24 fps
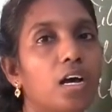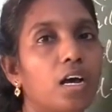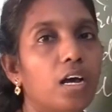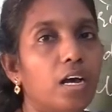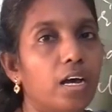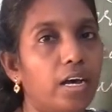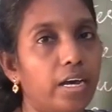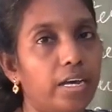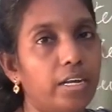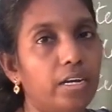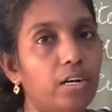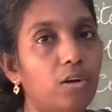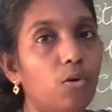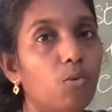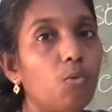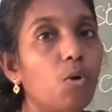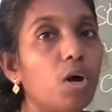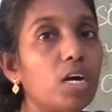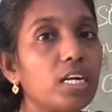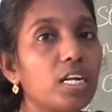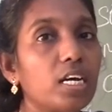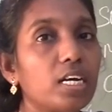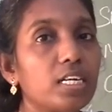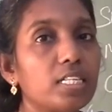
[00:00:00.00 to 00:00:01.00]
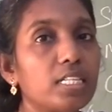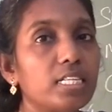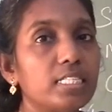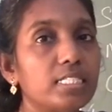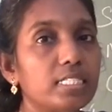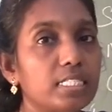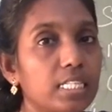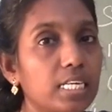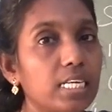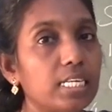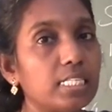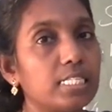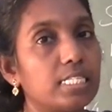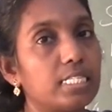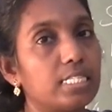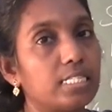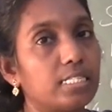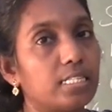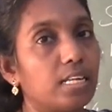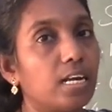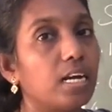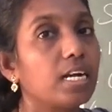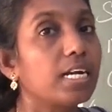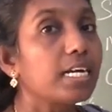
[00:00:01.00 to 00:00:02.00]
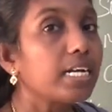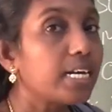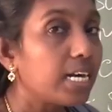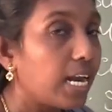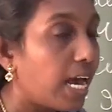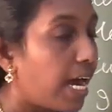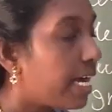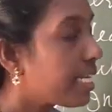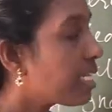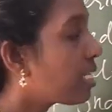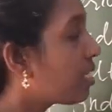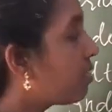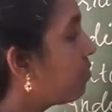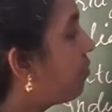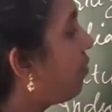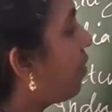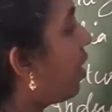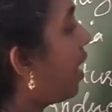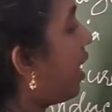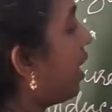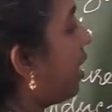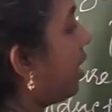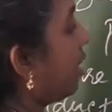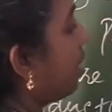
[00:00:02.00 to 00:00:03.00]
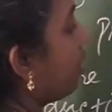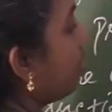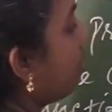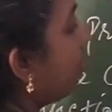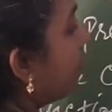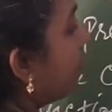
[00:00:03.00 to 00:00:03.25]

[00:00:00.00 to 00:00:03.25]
and what are the things? Glassware,